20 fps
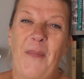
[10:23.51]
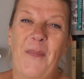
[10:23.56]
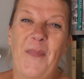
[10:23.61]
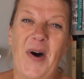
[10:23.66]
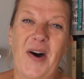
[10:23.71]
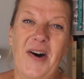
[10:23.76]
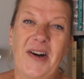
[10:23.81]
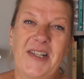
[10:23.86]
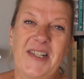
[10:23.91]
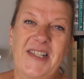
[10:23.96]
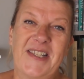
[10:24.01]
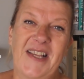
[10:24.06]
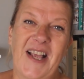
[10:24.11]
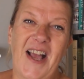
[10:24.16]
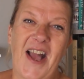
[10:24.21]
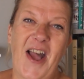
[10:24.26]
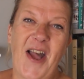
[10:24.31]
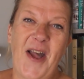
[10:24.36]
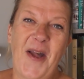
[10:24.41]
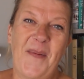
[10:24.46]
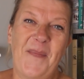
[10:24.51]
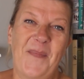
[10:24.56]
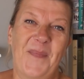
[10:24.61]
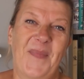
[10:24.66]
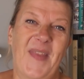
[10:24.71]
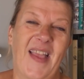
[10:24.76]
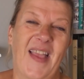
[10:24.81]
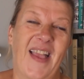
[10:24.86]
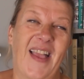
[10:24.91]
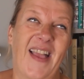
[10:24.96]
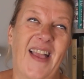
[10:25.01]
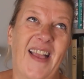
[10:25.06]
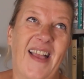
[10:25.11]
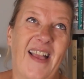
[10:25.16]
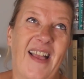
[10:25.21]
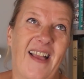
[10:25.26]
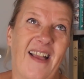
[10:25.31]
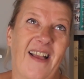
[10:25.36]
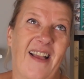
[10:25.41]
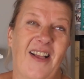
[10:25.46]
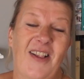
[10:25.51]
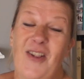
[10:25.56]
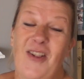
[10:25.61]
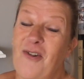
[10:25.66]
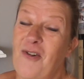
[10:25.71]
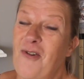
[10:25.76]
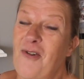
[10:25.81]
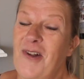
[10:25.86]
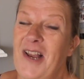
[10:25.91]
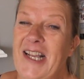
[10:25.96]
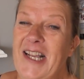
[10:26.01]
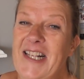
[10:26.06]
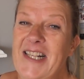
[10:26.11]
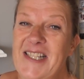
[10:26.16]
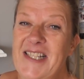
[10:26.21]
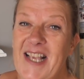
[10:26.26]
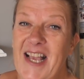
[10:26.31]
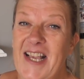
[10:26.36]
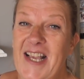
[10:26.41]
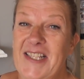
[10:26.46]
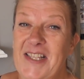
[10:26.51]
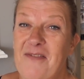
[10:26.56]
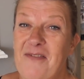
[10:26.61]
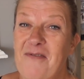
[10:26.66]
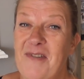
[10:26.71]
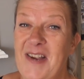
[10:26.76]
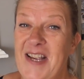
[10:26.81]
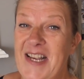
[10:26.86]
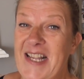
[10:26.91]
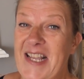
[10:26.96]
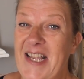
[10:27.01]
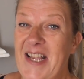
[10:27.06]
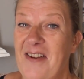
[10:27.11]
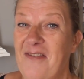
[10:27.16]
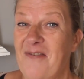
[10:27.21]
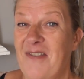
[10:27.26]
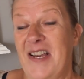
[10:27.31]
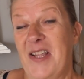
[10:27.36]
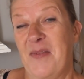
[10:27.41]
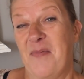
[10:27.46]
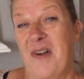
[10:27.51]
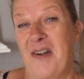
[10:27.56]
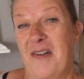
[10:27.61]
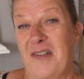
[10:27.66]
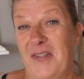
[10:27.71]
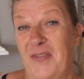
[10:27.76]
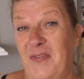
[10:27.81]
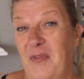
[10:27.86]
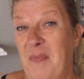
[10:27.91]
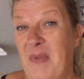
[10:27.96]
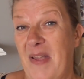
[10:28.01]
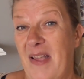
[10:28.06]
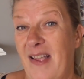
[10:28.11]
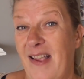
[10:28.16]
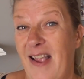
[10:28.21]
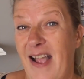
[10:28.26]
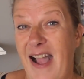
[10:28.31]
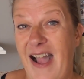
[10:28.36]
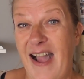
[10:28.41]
but look, all I can say is it really, really works for me.